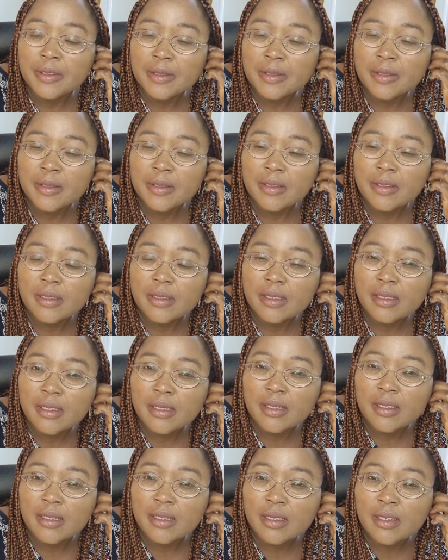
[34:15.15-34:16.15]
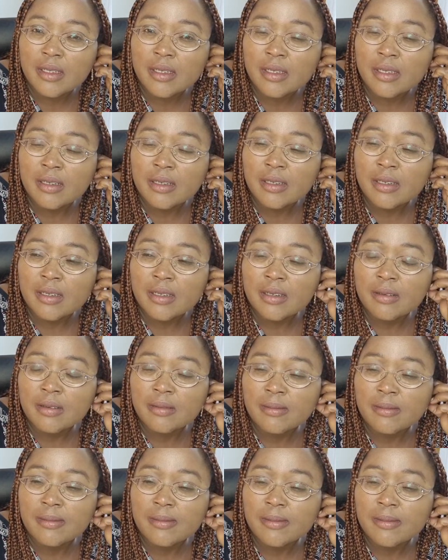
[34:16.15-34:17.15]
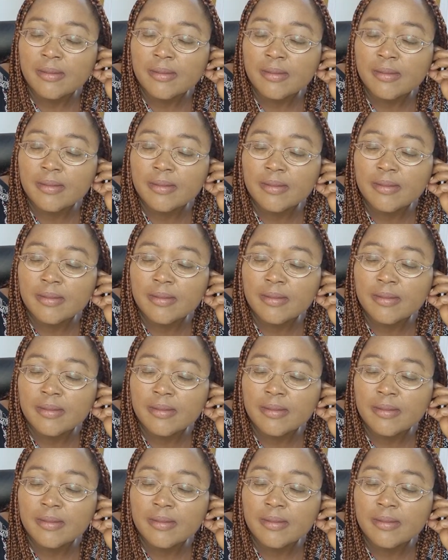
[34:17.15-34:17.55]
I will kill every black African.